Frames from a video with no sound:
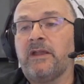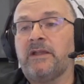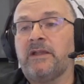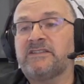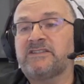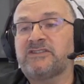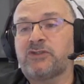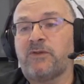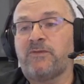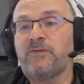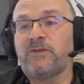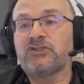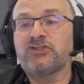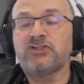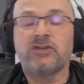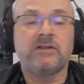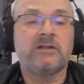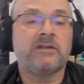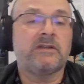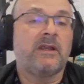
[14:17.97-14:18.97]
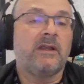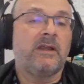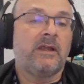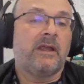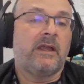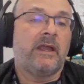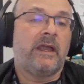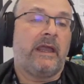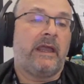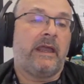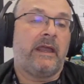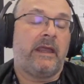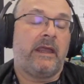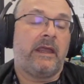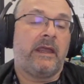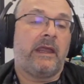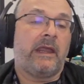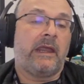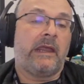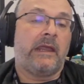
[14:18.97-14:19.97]
sufficient,
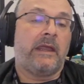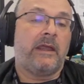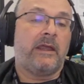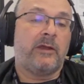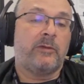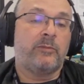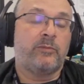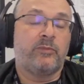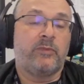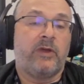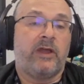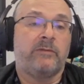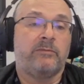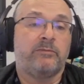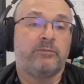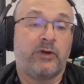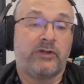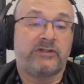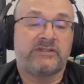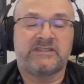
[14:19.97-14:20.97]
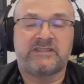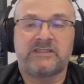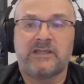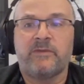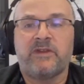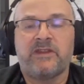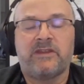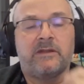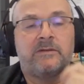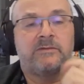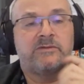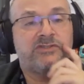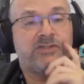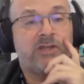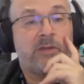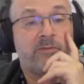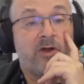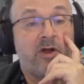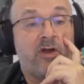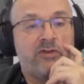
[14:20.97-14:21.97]
but
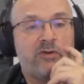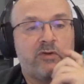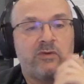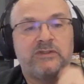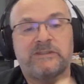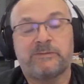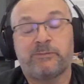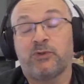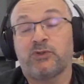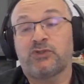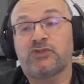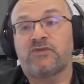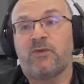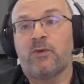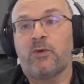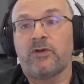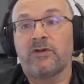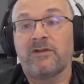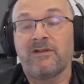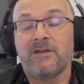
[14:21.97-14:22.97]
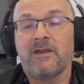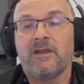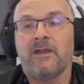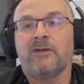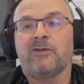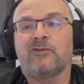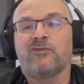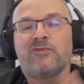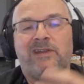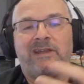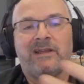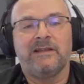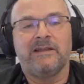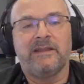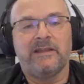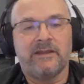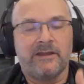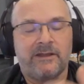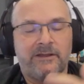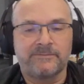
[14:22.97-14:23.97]
some others push for
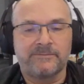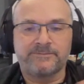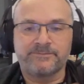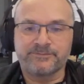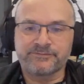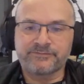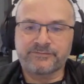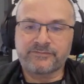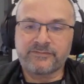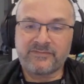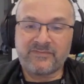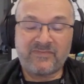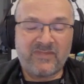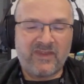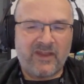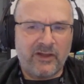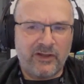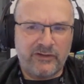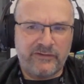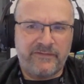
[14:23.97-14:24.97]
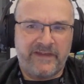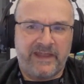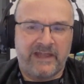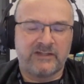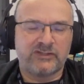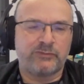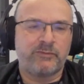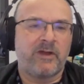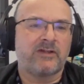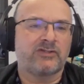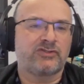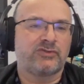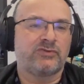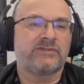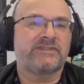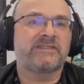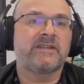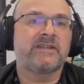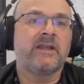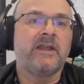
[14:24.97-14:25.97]
really advanced
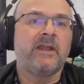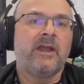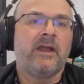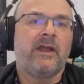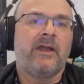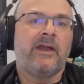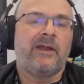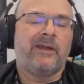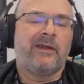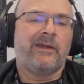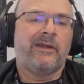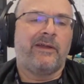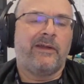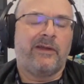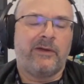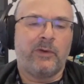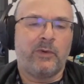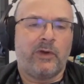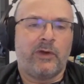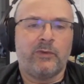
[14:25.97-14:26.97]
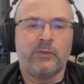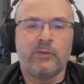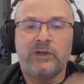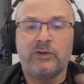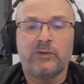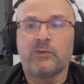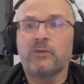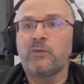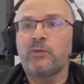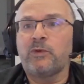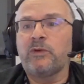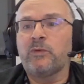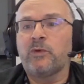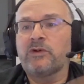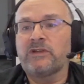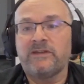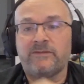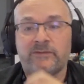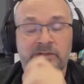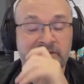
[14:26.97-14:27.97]
modules. We
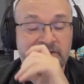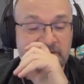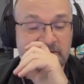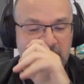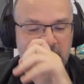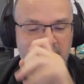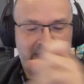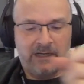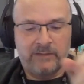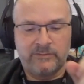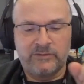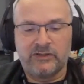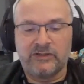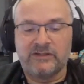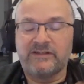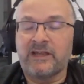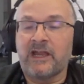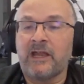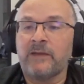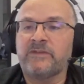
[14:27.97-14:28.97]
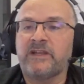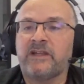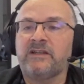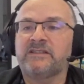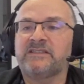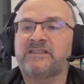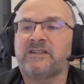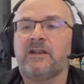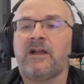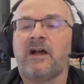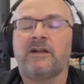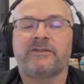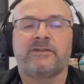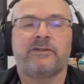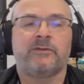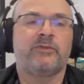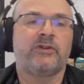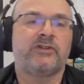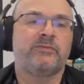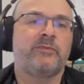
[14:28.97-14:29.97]
won't even see them in the time that is
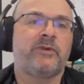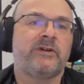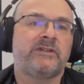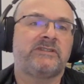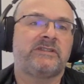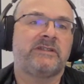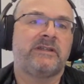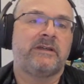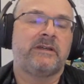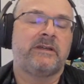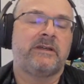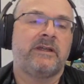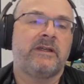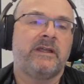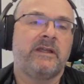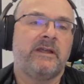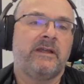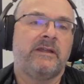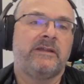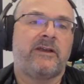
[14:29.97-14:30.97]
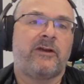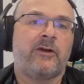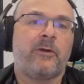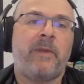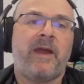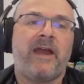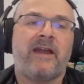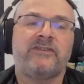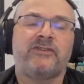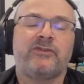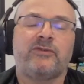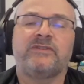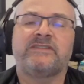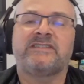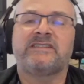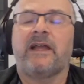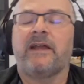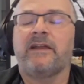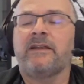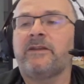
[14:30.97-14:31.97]
allotted, but there are
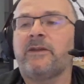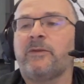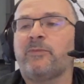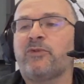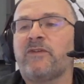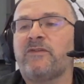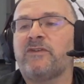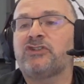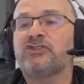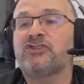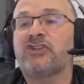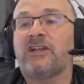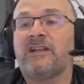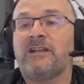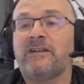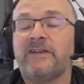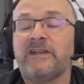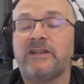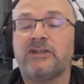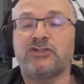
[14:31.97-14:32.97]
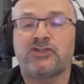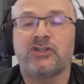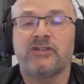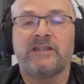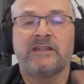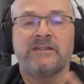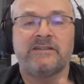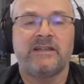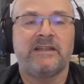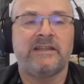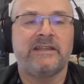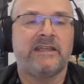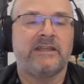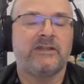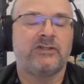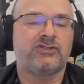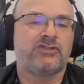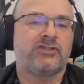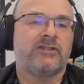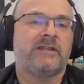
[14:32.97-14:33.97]
patterns like privilege elevation and
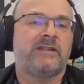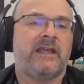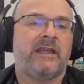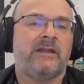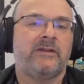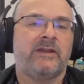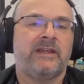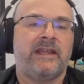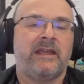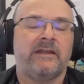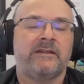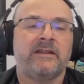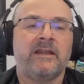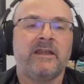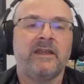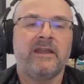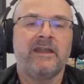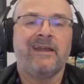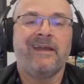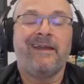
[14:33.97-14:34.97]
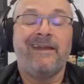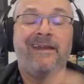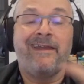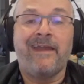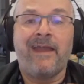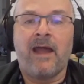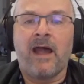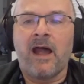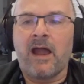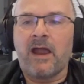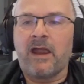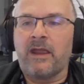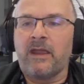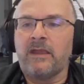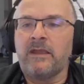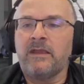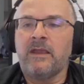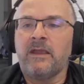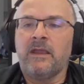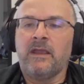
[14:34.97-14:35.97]
delegation, and again,
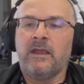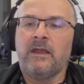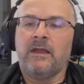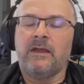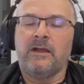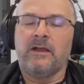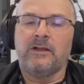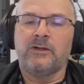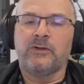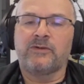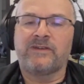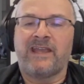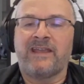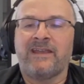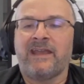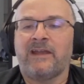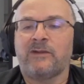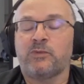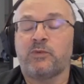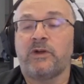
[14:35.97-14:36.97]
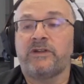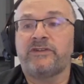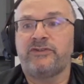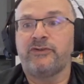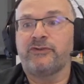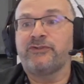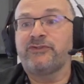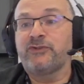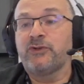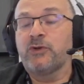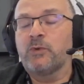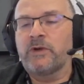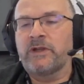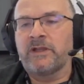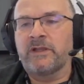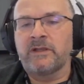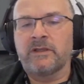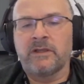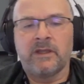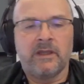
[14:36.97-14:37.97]
AI looking at what you're
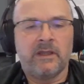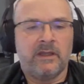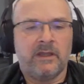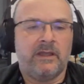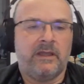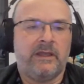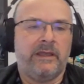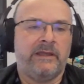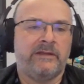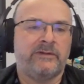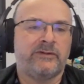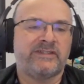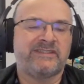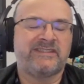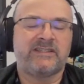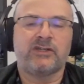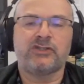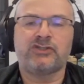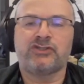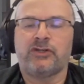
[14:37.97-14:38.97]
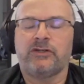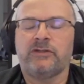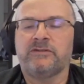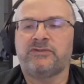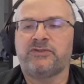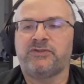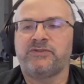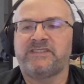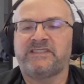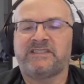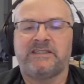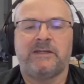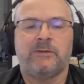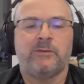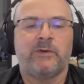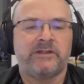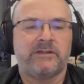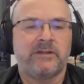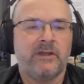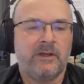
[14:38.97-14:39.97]
doing in a session to see
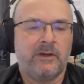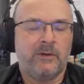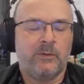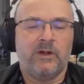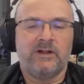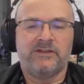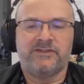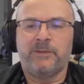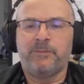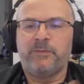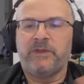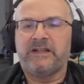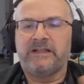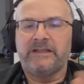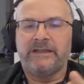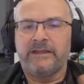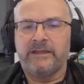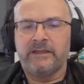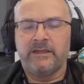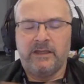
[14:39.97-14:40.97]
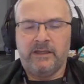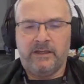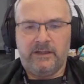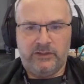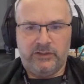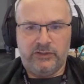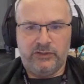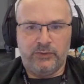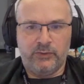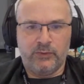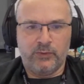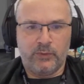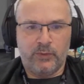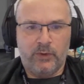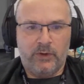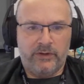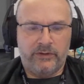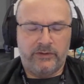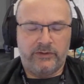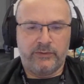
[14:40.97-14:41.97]
what. Well, typically
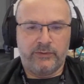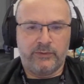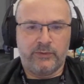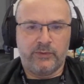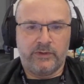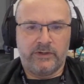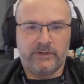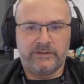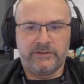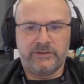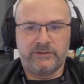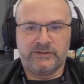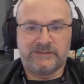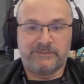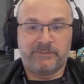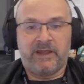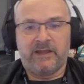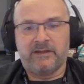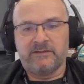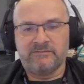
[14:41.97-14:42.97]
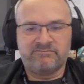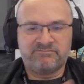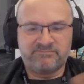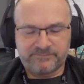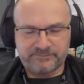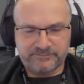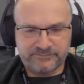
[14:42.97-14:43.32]
you spend